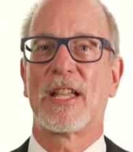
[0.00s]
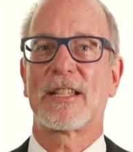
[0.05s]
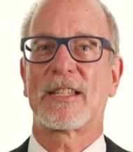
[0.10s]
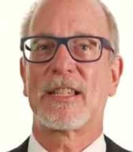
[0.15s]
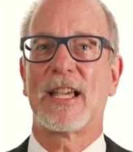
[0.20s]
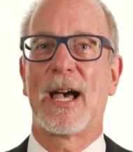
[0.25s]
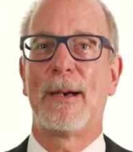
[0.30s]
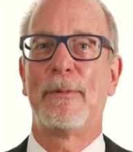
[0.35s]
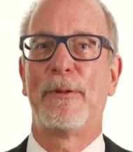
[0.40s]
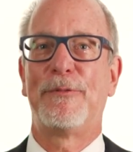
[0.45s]
that
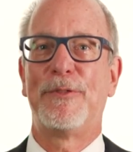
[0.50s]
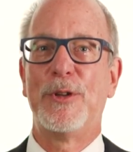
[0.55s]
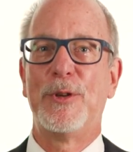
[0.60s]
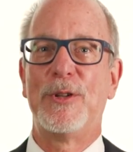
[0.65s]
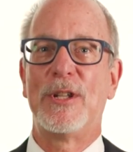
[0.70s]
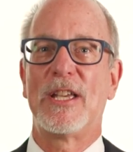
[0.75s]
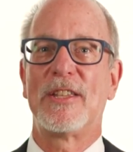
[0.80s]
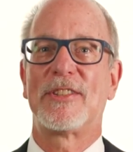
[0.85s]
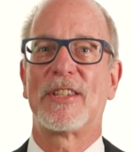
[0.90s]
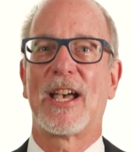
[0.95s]
time a few
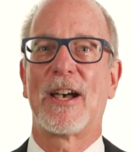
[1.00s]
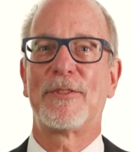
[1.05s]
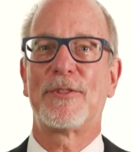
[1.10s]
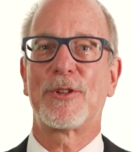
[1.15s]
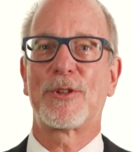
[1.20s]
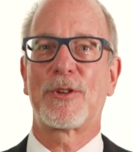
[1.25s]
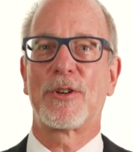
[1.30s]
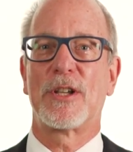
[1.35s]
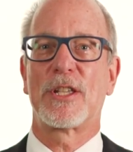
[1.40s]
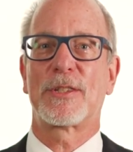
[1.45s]
days
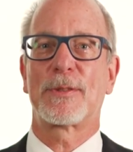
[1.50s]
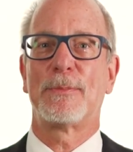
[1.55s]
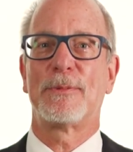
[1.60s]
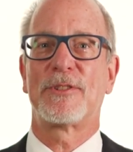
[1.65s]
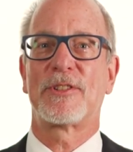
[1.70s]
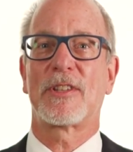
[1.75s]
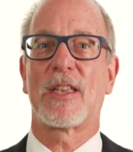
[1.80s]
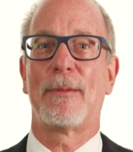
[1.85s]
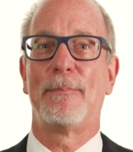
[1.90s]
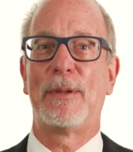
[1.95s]
after
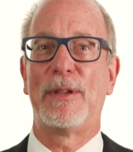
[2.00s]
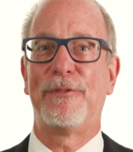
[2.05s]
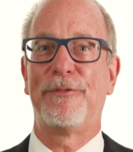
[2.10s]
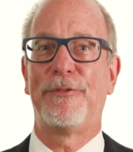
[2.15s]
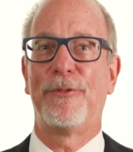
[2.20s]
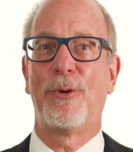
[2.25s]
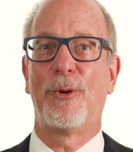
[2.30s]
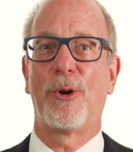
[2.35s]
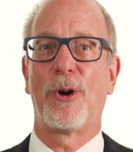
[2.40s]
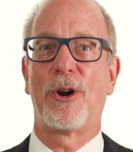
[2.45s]
Christmas and
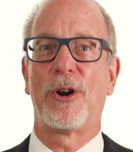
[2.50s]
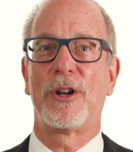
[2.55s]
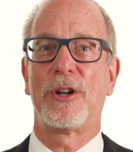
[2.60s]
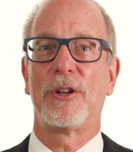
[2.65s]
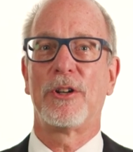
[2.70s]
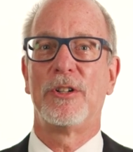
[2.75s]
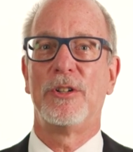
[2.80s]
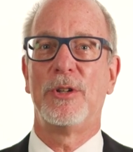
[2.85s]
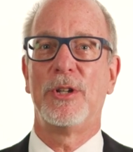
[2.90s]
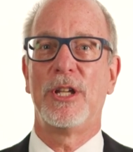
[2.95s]

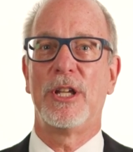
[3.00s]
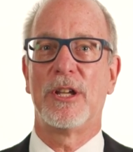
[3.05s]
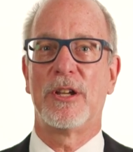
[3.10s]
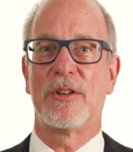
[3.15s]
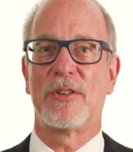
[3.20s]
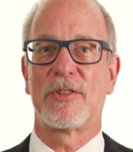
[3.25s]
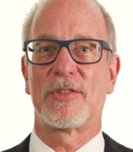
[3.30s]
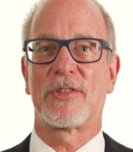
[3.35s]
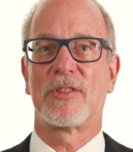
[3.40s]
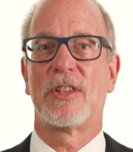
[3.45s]
before New
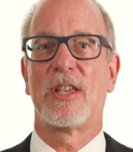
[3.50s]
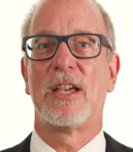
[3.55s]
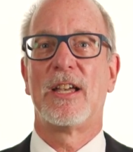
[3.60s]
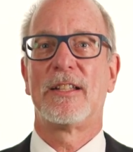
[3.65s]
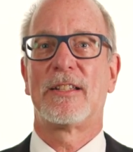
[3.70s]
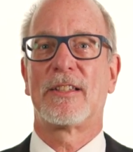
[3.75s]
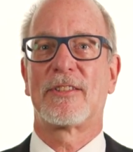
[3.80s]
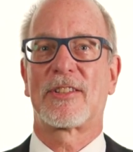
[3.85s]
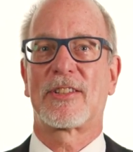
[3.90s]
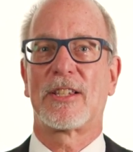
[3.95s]
Year's
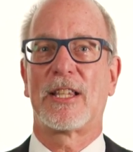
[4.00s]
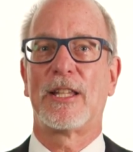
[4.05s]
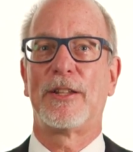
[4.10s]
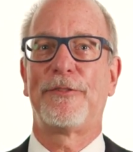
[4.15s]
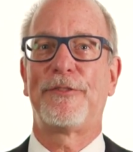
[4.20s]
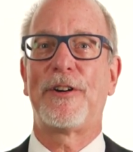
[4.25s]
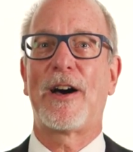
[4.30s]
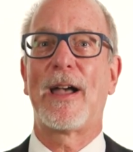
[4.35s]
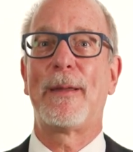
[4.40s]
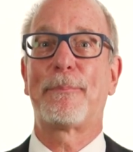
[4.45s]
to
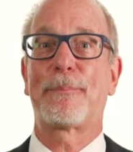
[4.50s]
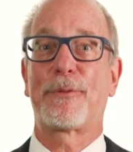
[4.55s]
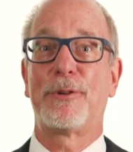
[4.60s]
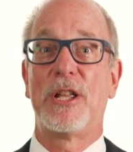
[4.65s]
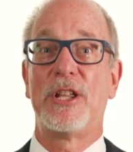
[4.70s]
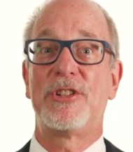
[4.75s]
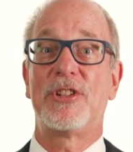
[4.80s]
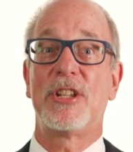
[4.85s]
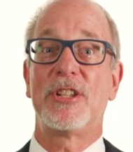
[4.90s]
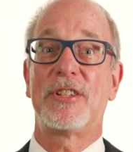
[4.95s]
solidify
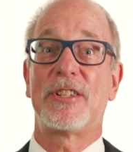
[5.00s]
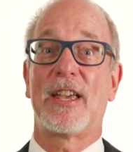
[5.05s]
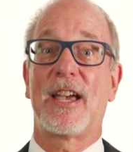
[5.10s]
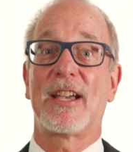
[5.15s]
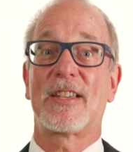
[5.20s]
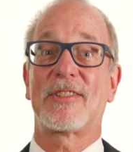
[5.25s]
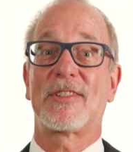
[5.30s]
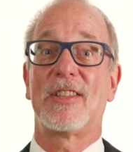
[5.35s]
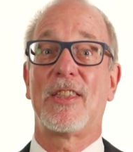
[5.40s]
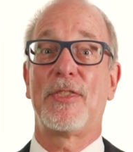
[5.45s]
preaching
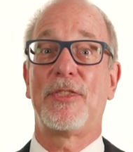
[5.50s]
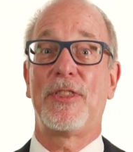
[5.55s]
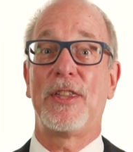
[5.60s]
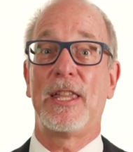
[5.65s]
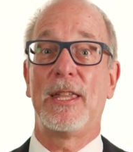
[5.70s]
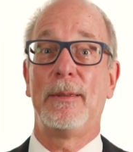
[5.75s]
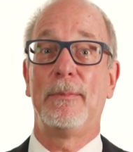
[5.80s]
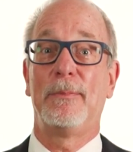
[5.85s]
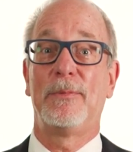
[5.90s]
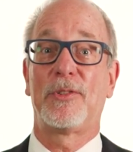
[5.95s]
texts and
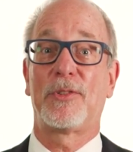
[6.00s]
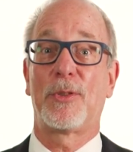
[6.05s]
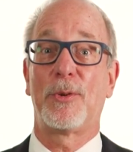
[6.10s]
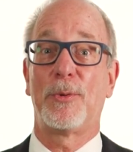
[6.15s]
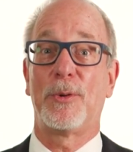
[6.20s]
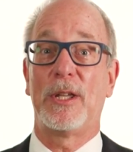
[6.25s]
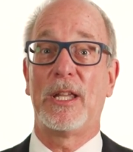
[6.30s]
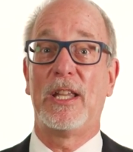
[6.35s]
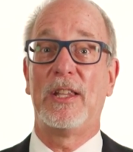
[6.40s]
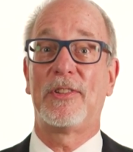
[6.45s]
themes
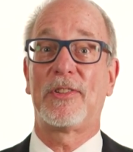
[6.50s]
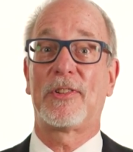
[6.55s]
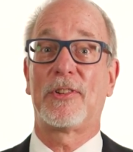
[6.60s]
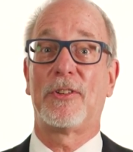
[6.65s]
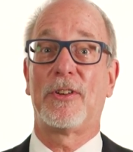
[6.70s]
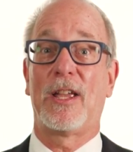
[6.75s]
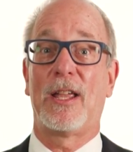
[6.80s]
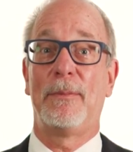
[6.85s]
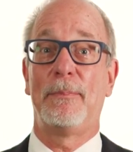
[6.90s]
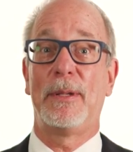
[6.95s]
through
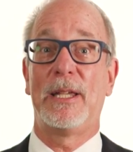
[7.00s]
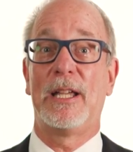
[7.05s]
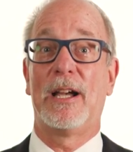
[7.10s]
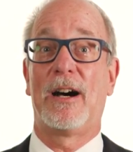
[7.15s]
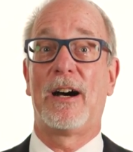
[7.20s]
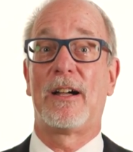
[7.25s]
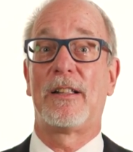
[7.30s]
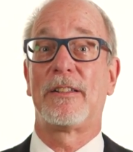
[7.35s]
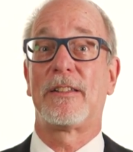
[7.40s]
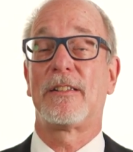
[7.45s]
Easter and
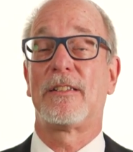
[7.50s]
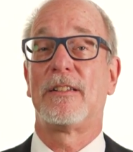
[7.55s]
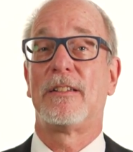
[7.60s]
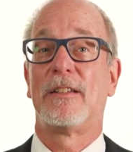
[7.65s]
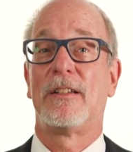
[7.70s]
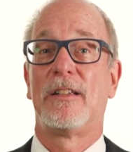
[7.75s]
beyond.